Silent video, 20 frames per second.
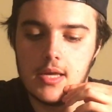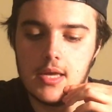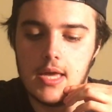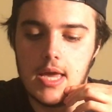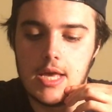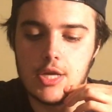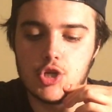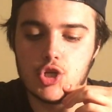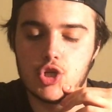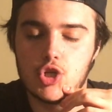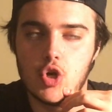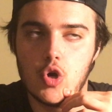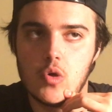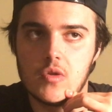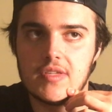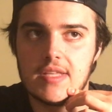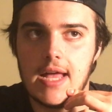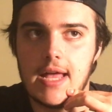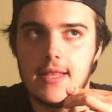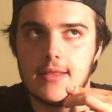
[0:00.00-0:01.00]
it shows
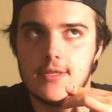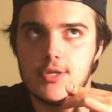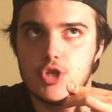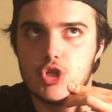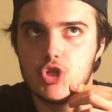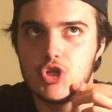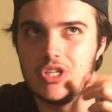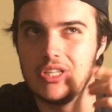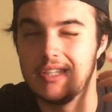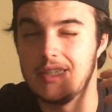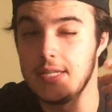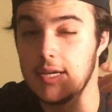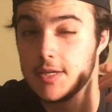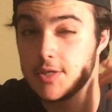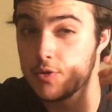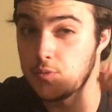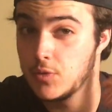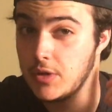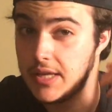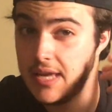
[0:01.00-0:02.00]
that she
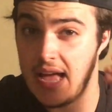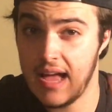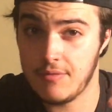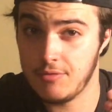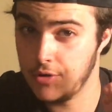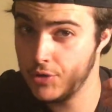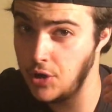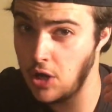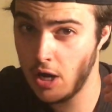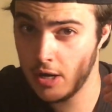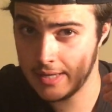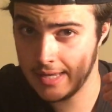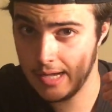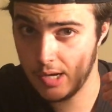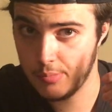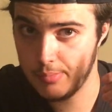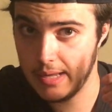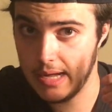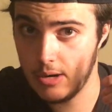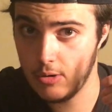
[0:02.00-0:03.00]
doesn't really have the
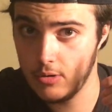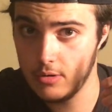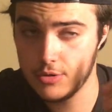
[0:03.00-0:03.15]
knockout power.